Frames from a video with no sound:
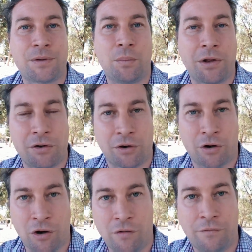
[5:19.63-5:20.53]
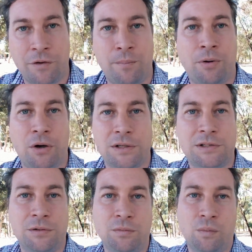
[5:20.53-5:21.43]
whether you're a confident
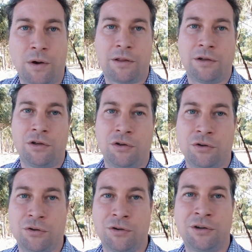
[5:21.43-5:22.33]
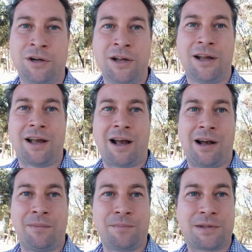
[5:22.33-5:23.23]
person, whether you're
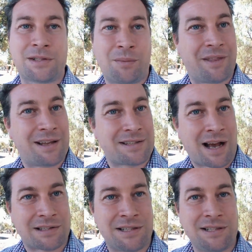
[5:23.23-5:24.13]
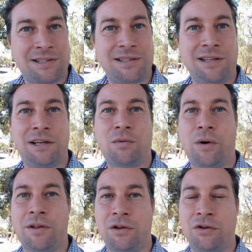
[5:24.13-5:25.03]
someone that's artistic,
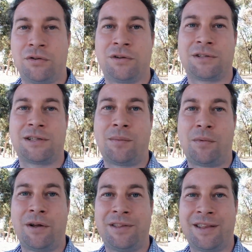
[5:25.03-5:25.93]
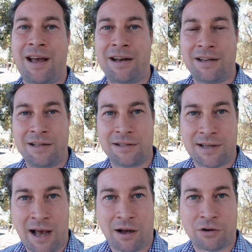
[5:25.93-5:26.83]
whether you're someone that is
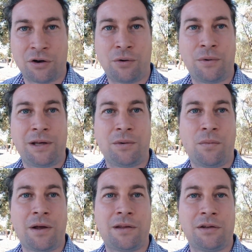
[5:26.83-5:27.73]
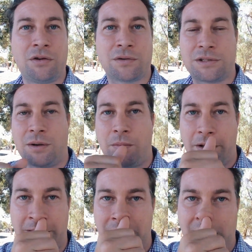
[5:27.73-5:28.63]
outgoing, whether you're someone